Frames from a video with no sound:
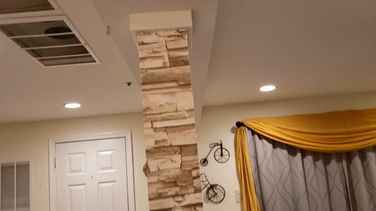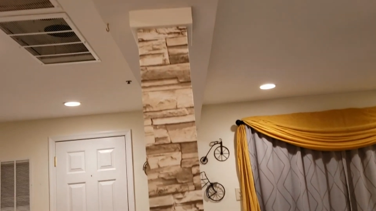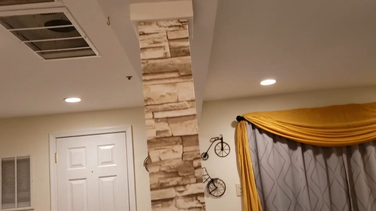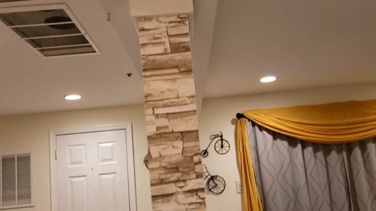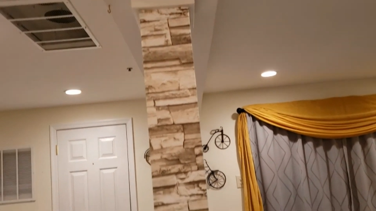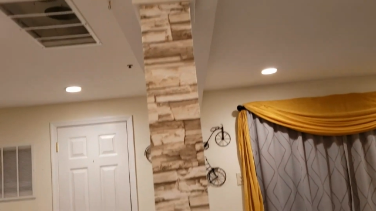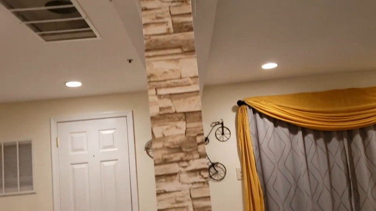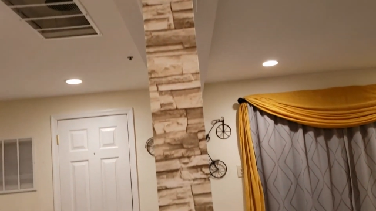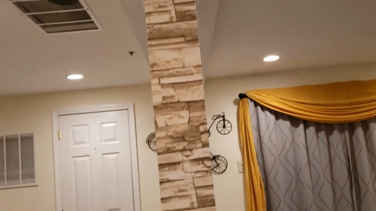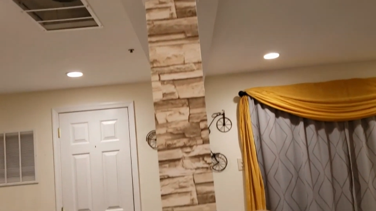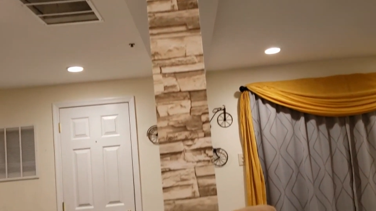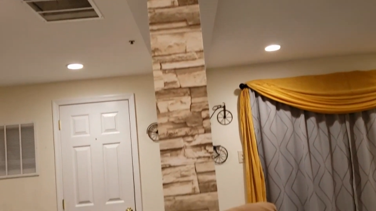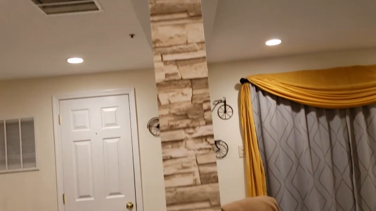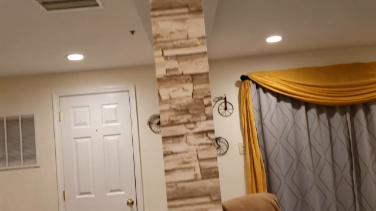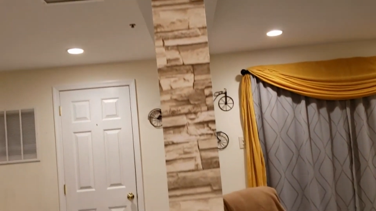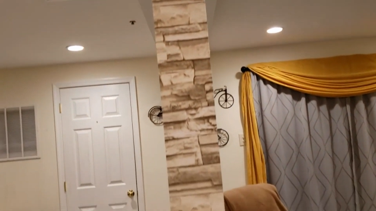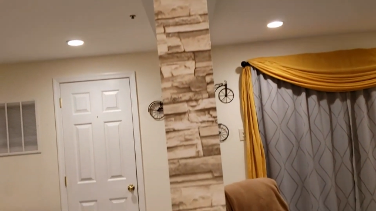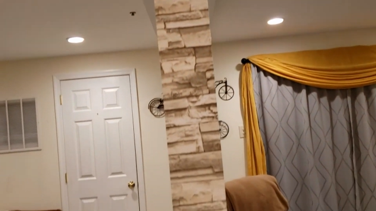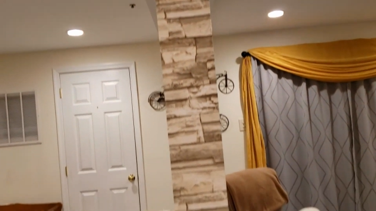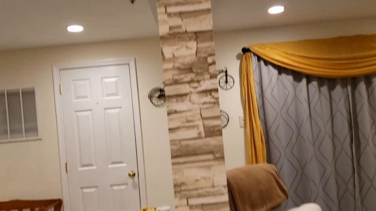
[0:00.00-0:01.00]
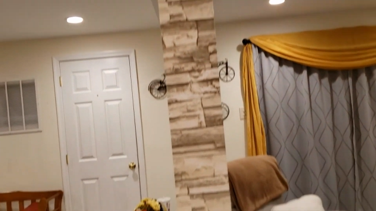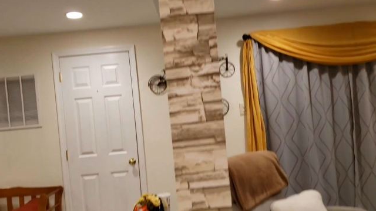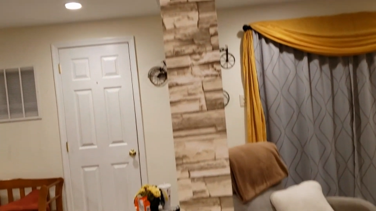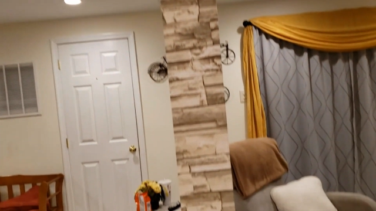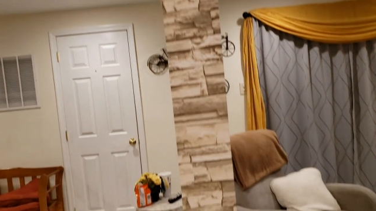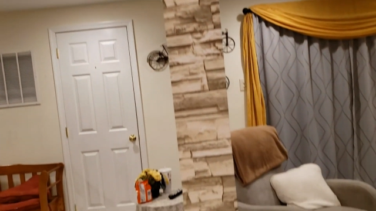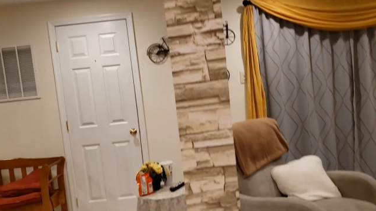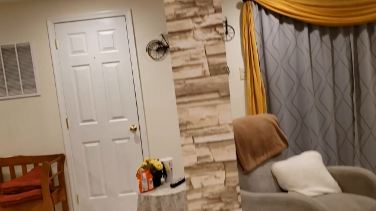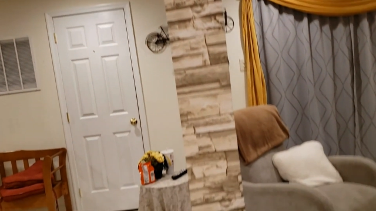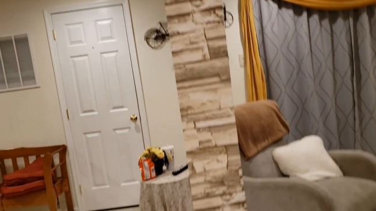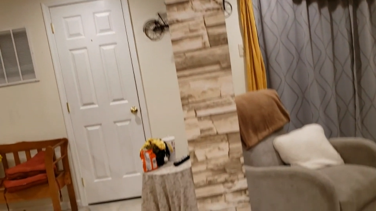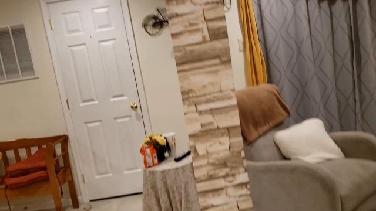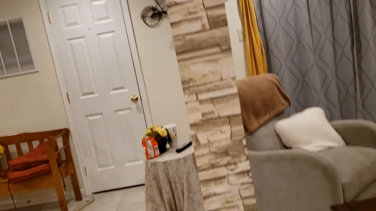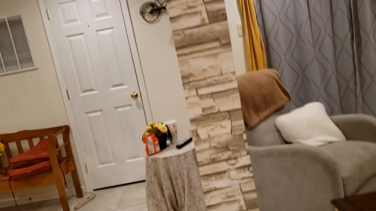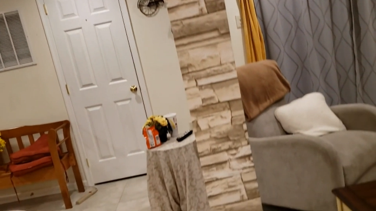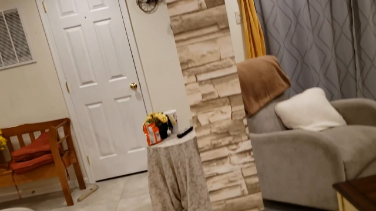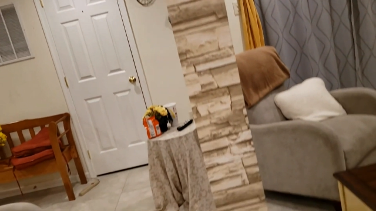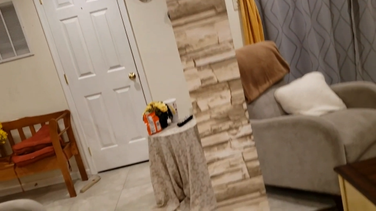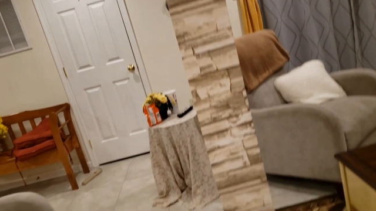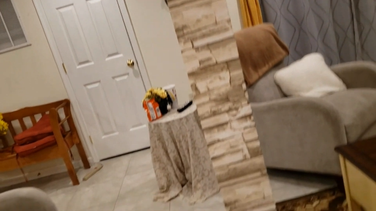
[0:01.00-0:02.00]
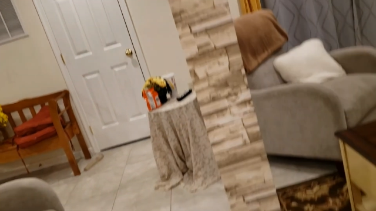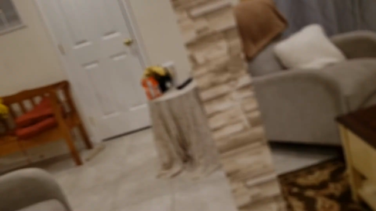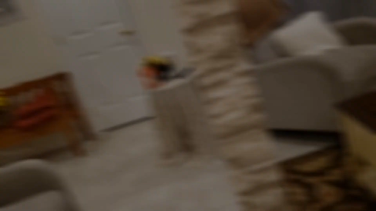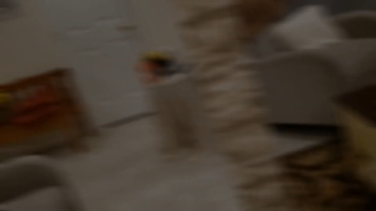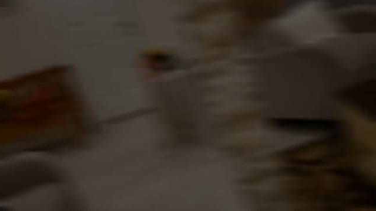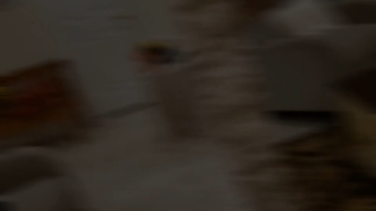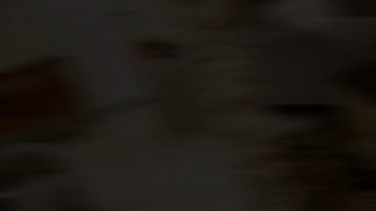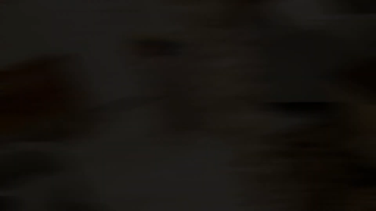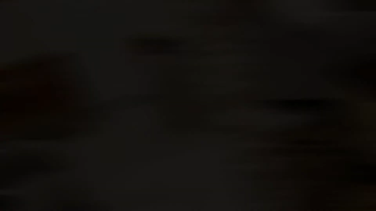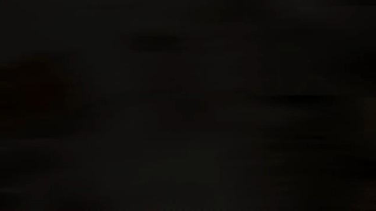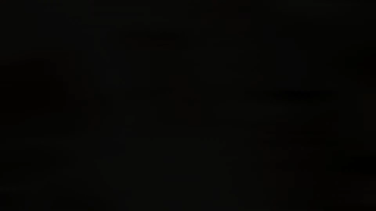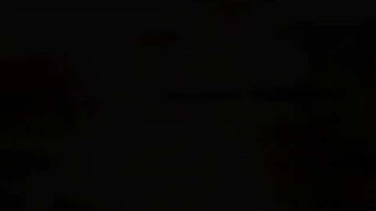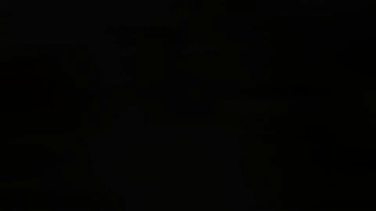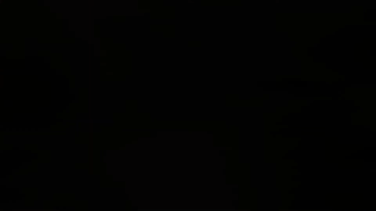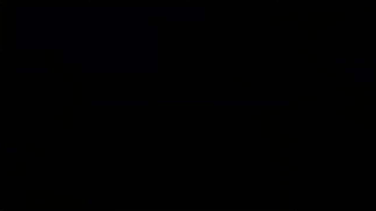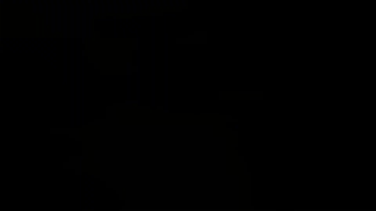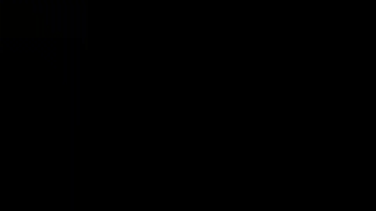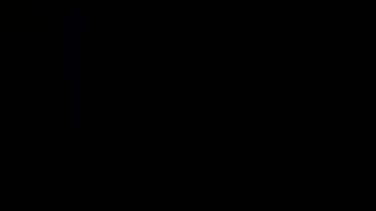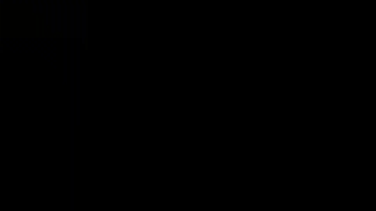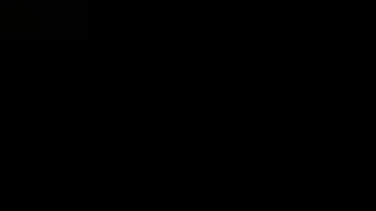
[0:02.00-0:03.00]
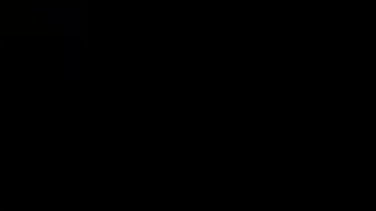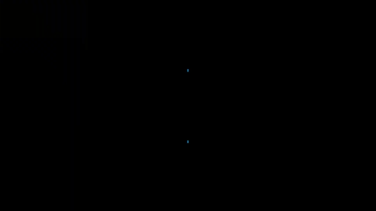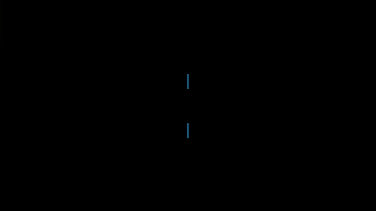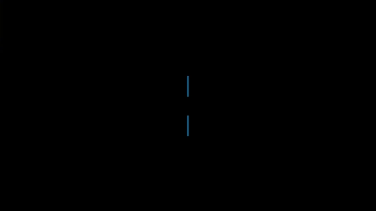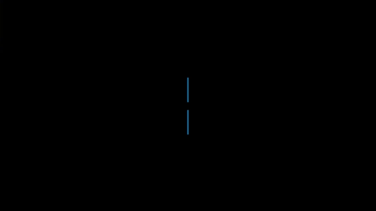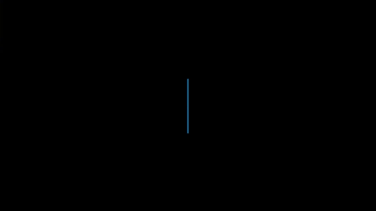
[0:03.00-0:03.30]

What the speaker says: (no speaker visible)